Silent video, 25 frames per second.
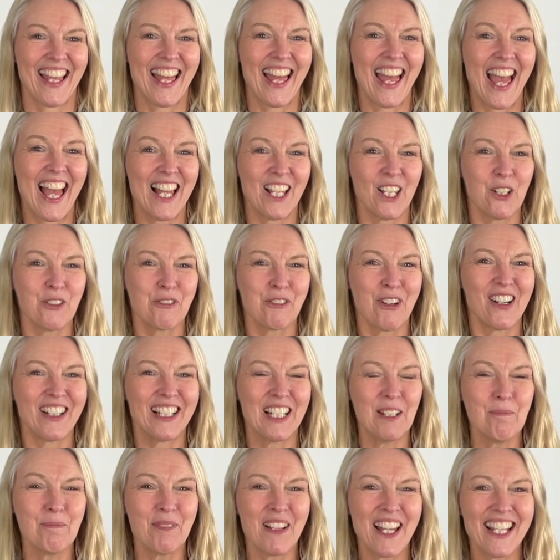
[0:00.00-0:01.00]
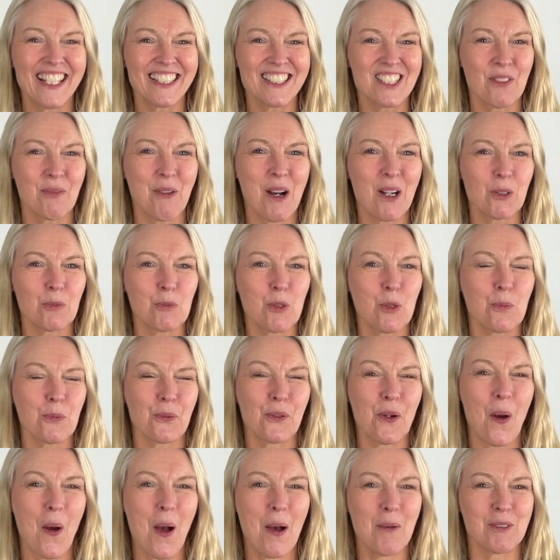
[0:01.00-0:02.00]
Hello violin players, welcome to
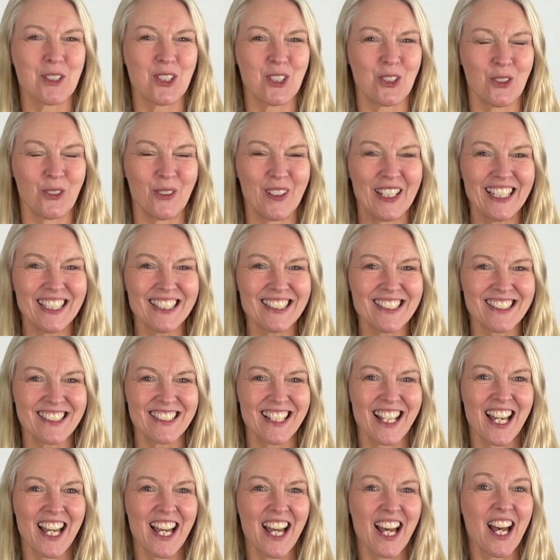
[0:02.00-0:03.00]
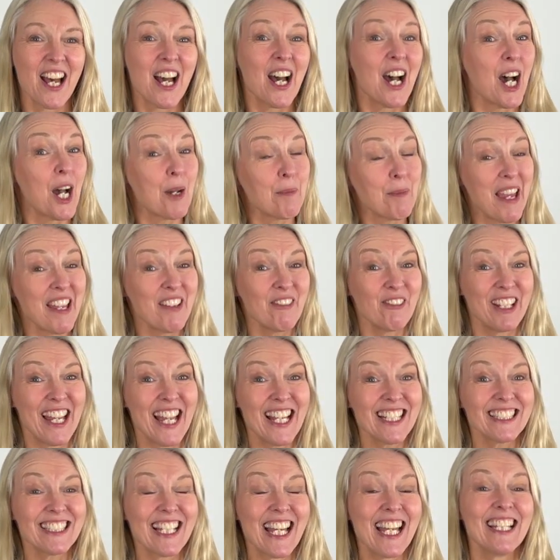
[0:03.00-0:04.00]
Pro Am Strings. I'm
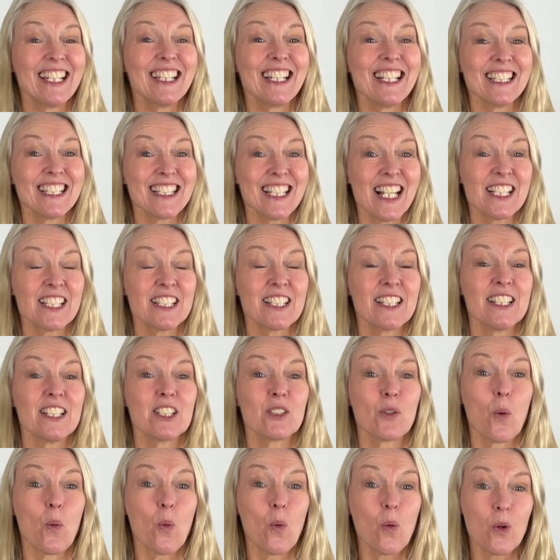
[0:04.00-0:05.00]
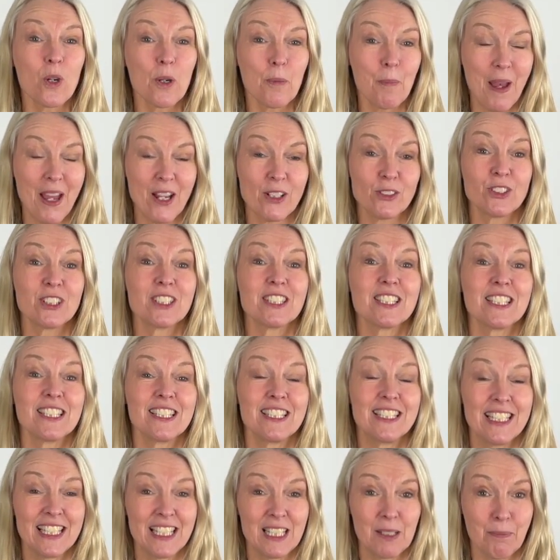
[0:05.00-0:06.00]
Henriette and this lesson is all about the
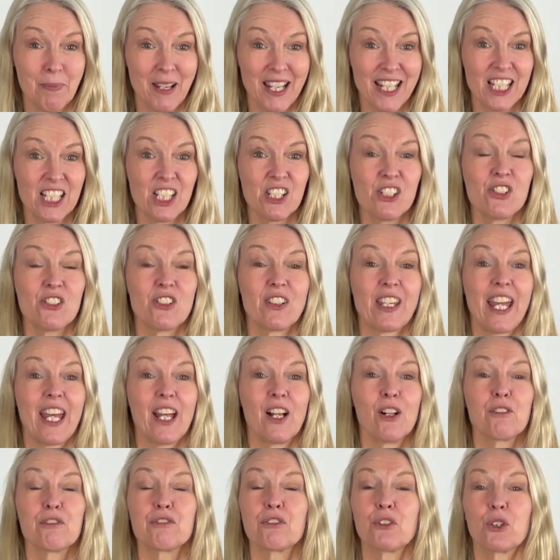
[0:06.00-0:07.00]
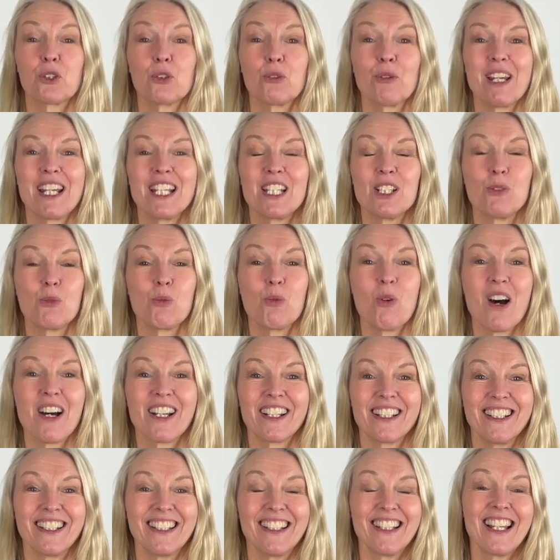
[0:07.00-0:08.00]
D major scale for grade
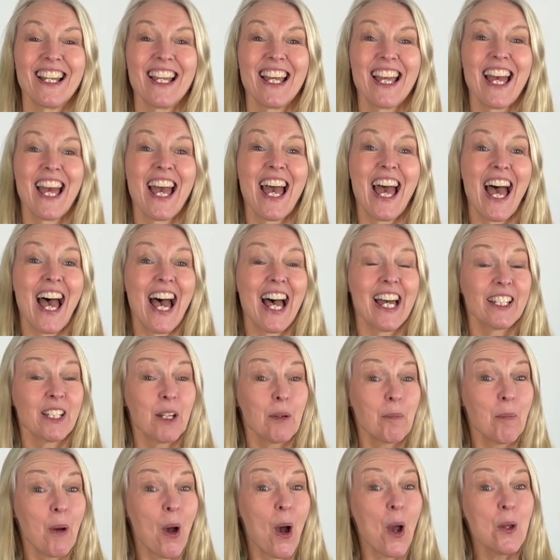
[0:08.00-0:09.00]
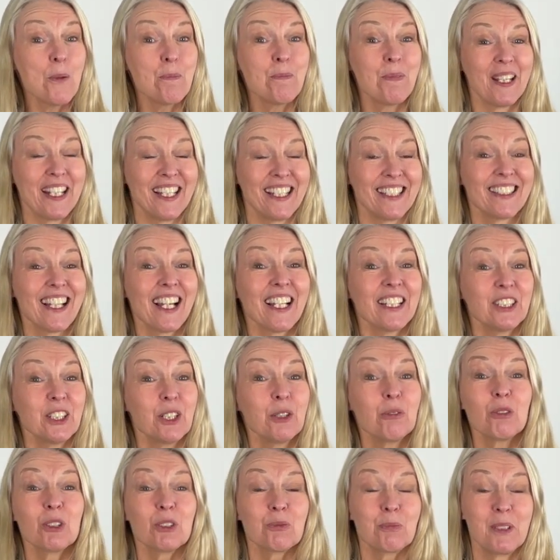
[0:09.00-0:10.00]
1. And I'm hoping that you
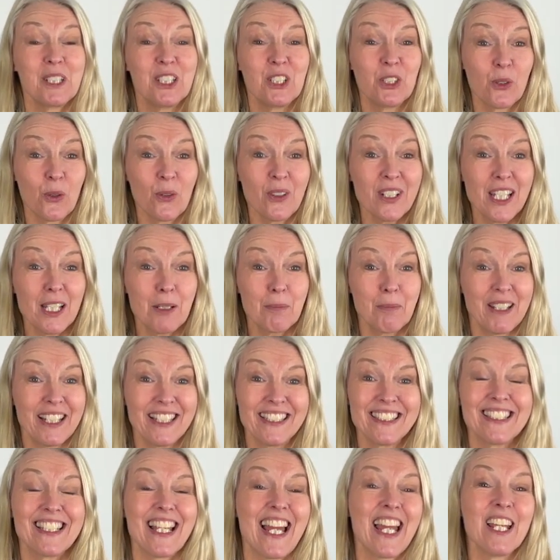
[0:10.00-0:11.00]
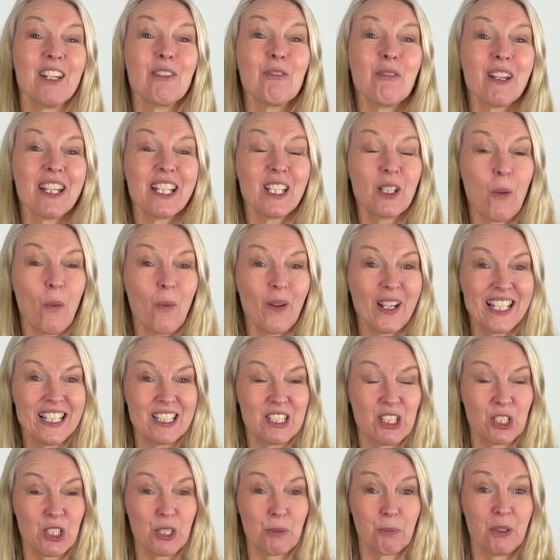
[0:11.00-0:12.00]
will be joining me today with your
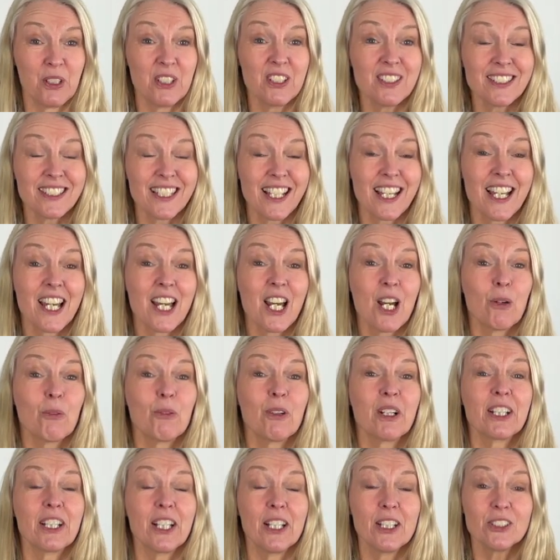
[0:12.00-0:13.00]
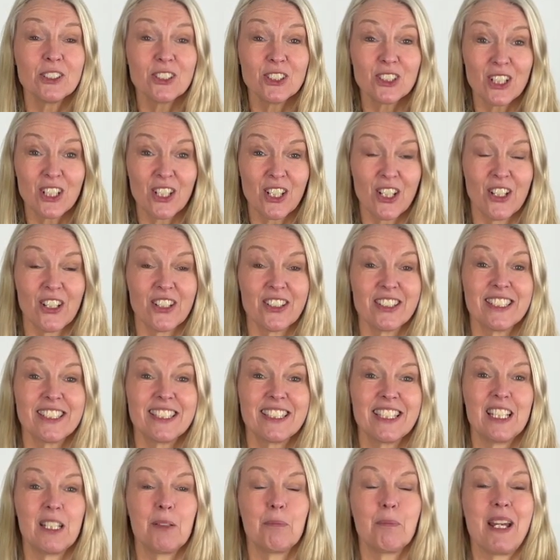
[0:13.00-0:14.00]
instrument. We're going to learn the
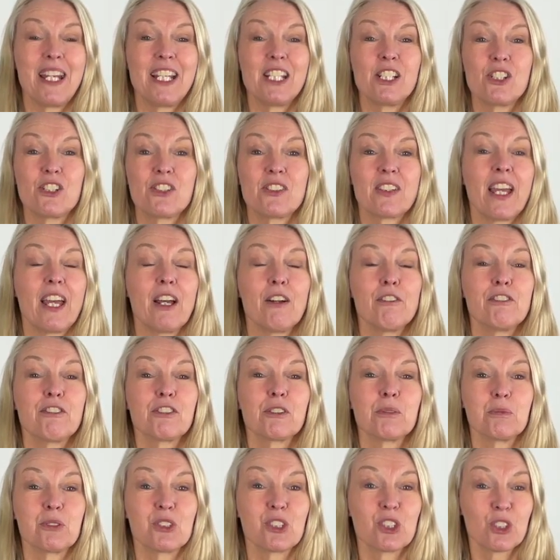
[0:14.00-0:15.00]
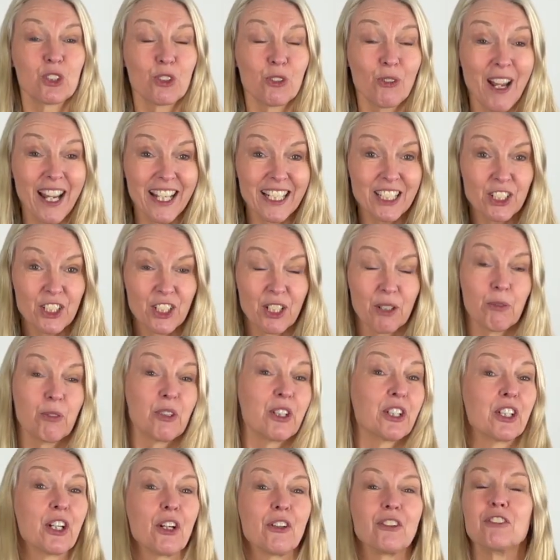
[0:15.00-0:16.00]
D major scale from scratch and
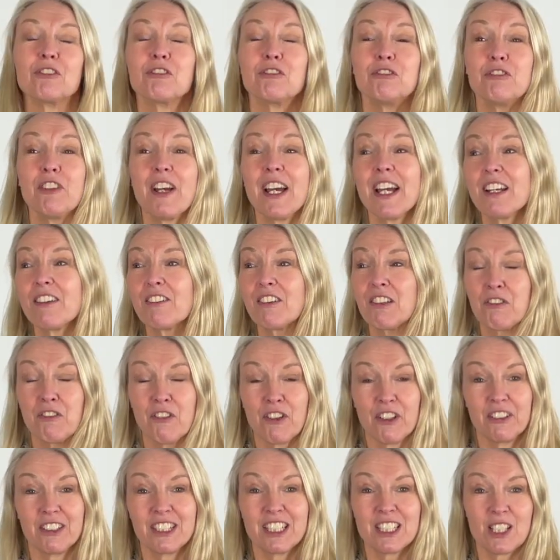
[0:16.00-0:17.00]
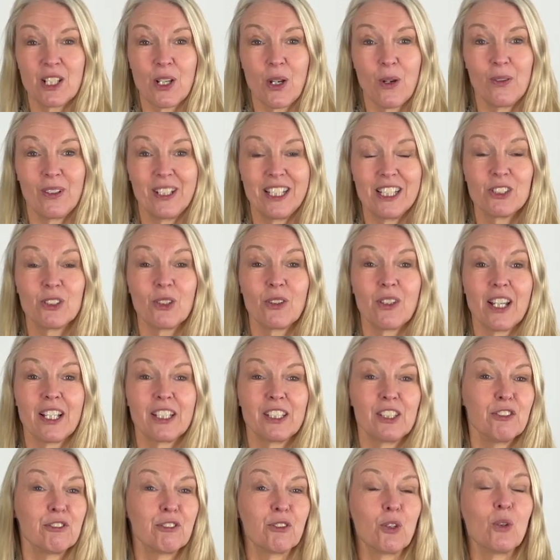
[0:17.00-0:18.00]
we're going very, very slowly so that
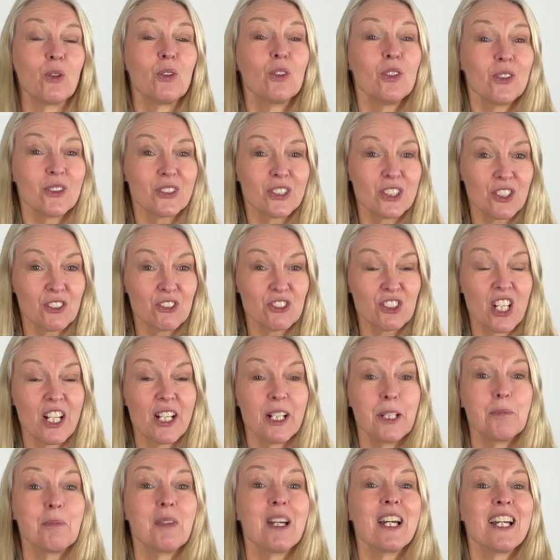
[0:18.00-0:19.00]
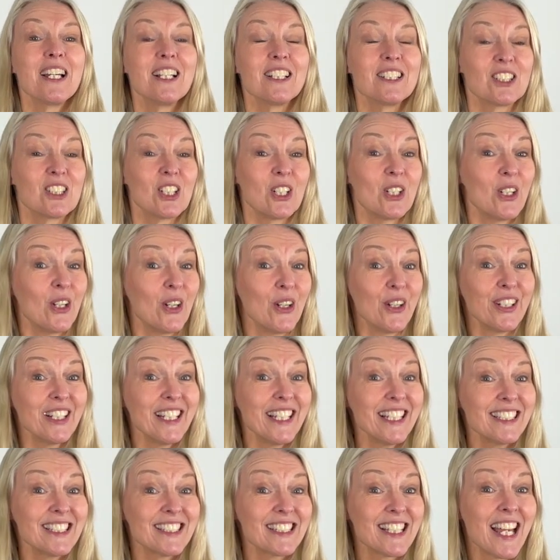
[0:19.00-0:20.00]
you've got lots of time to learn
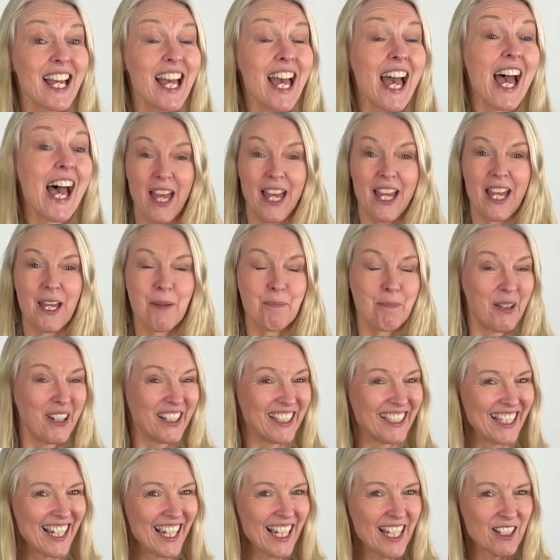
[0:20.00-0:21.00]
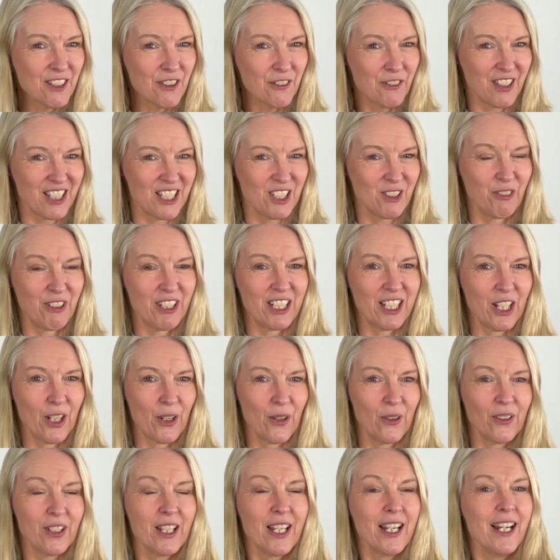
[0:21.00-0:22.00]
it. And by the end of this
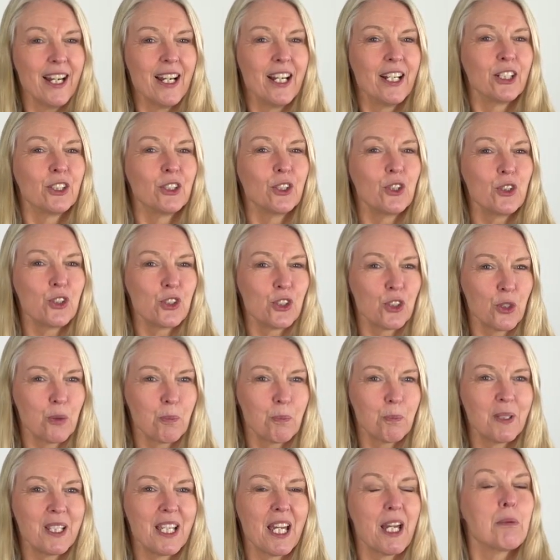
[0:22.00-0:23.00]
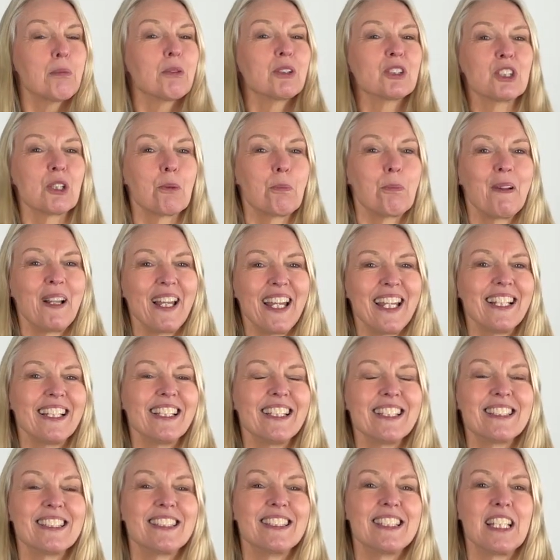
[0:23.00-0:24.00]
video, you should be able to play
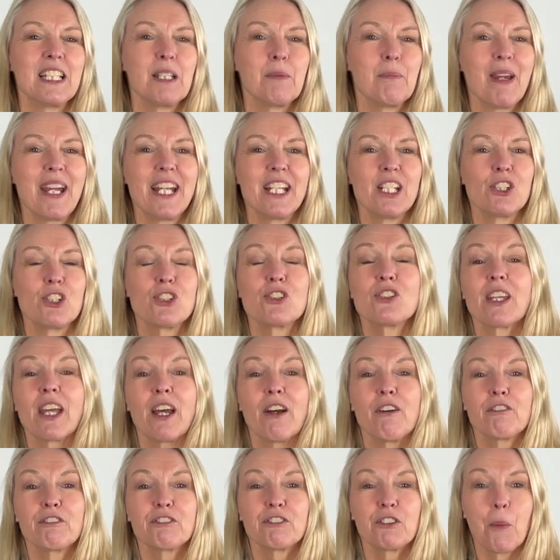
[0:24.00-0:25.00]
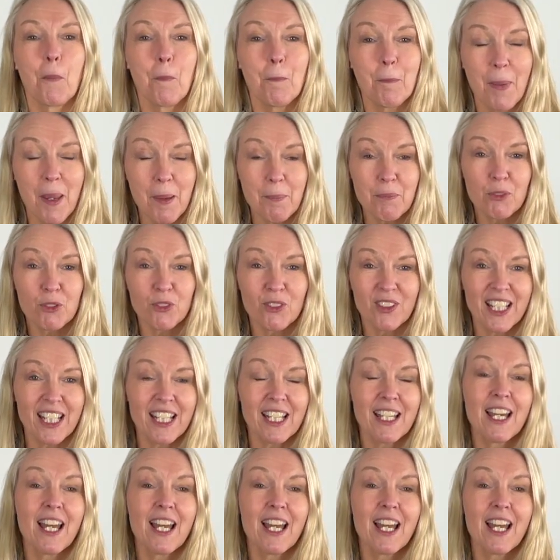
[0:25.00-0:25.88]
this D major scale from memory.